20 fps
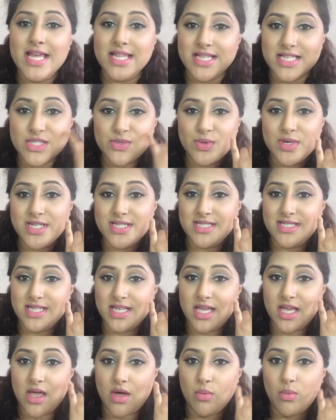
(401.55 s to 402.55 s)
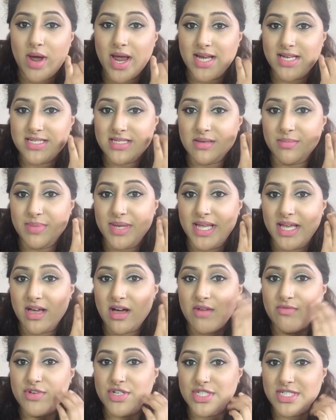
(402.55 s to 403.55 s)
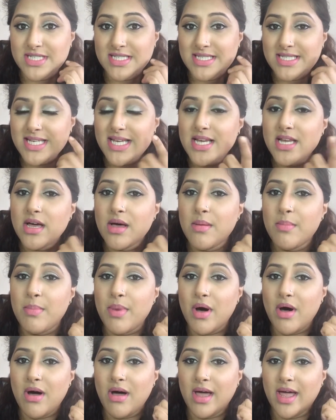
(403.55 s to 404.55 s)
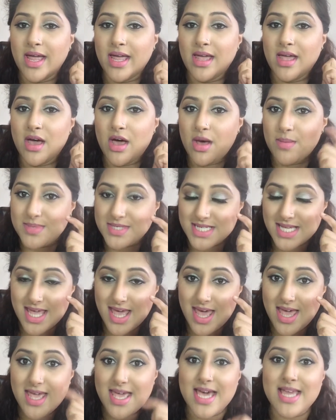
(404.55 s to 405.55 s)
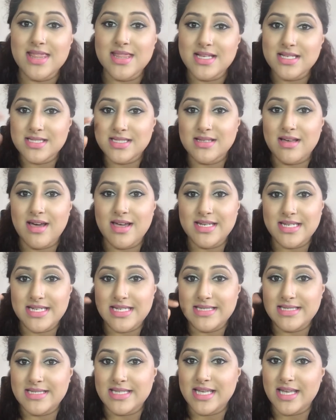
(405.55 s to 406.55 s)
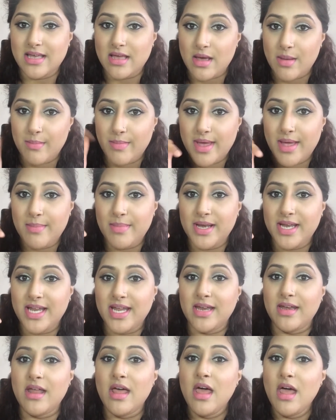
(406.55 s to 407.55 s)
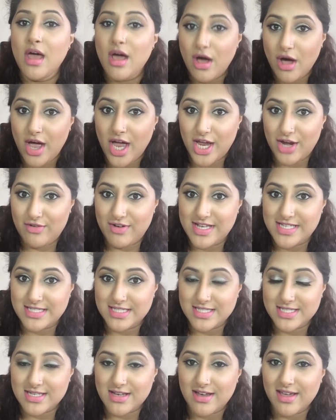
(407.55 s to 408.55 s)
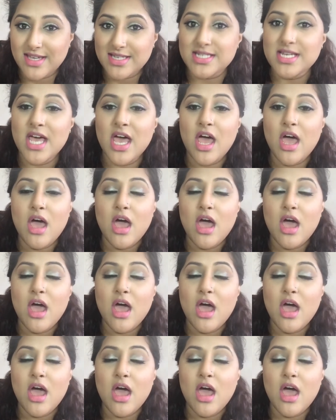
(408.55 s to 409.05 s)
This one is the Weightless Complete Coverage Concealer by Urban Decay, and this side is the Maybelline Eye Eraser side.